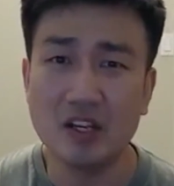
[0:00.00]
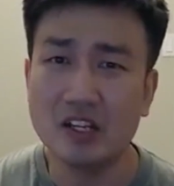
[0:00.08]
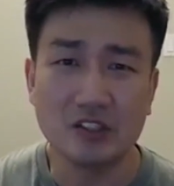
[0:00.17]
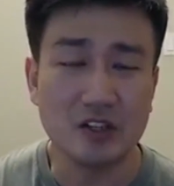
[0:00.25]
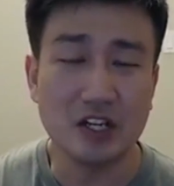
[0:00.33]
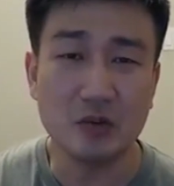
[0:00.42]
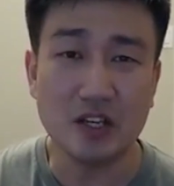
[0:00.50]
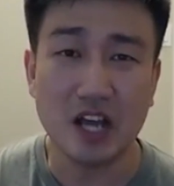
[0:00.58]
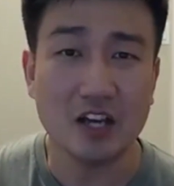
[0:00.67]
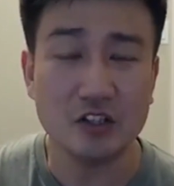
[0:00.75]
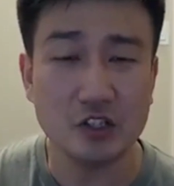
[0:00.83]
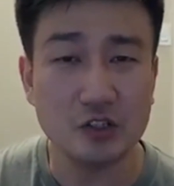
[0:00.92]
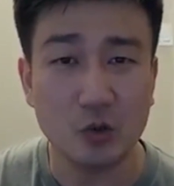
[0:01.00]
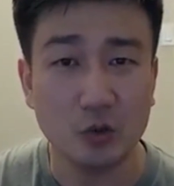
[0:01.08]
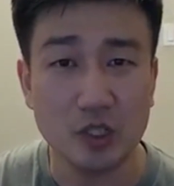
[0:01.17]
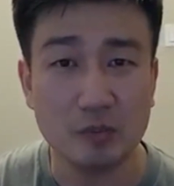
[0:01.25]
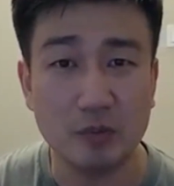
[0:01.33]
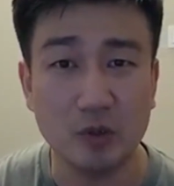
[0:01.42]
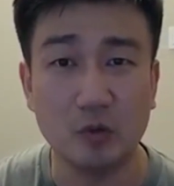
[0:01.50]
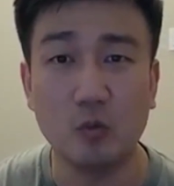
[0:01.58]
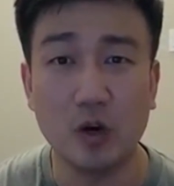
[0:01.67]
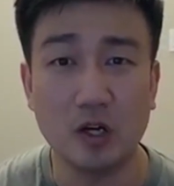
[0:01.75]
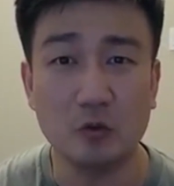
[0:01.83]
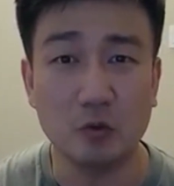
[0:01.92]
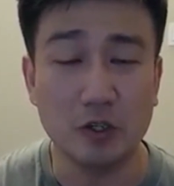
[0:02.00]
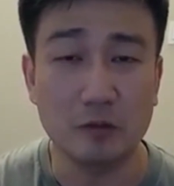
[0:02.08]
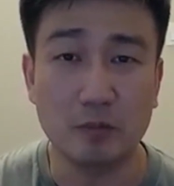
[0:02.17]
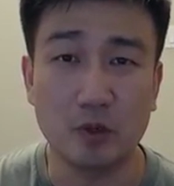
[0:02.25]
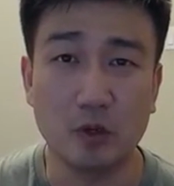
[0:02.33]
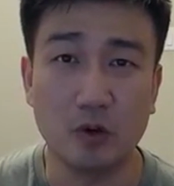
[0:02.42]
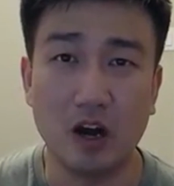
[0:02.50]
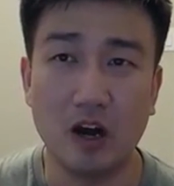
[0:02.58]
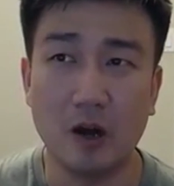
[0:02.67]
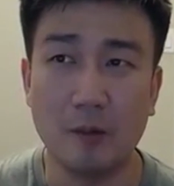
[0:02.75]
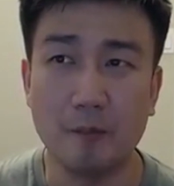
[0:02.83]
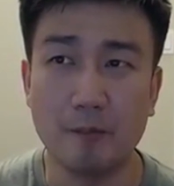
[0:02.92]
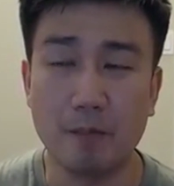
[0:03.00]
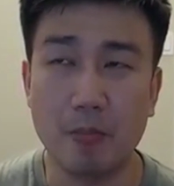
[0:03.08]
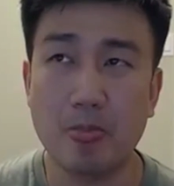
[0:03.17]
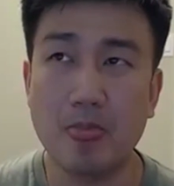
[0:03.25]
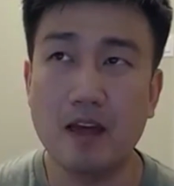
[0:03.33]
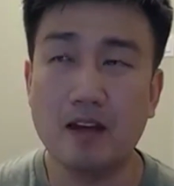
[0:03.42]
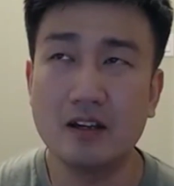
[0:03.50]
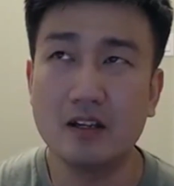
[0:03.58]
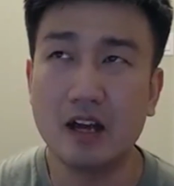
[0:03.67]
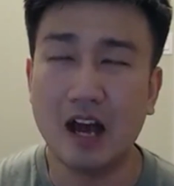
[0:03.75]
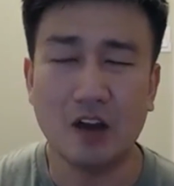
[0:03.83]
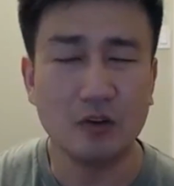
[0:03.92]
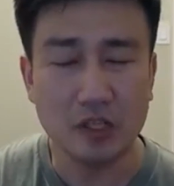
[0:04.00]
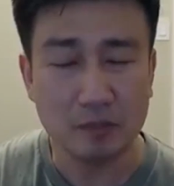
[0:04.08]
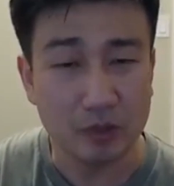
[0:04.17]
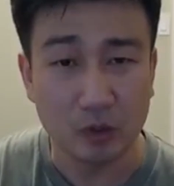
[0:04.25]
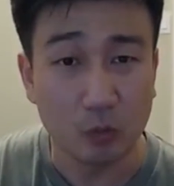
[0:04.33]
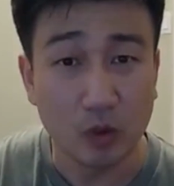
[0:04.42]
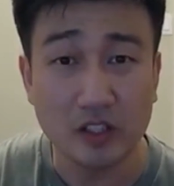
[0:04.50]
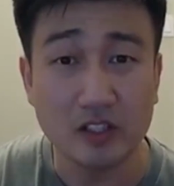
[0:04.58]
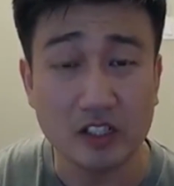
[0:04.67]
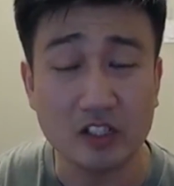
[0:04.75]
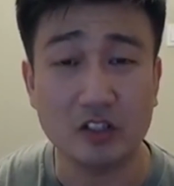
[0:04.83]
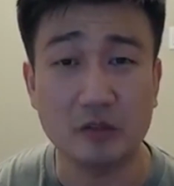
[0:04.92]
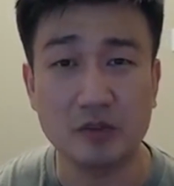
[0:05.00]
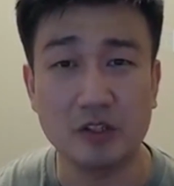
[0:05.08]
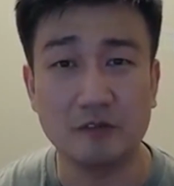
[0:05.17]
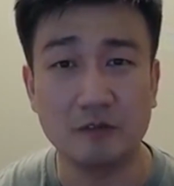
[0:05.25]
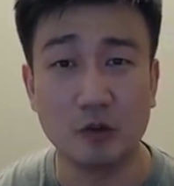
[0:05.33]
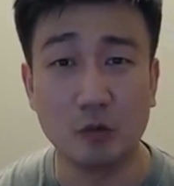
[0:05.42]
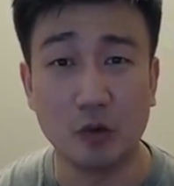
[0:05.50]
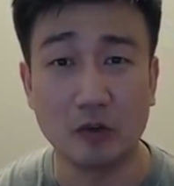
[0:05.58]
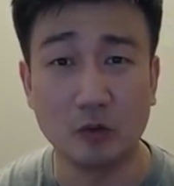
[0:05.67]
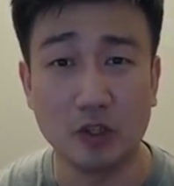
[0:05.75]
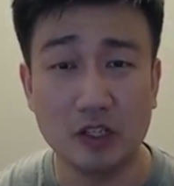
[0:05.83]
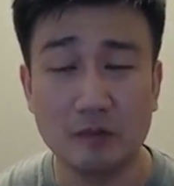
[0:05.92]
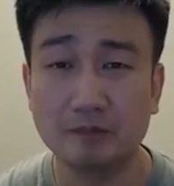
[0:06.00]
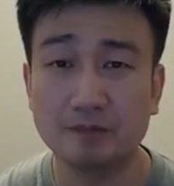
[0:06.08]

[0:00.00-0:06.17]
So anyway, I just only put one word per I only put one description for one word.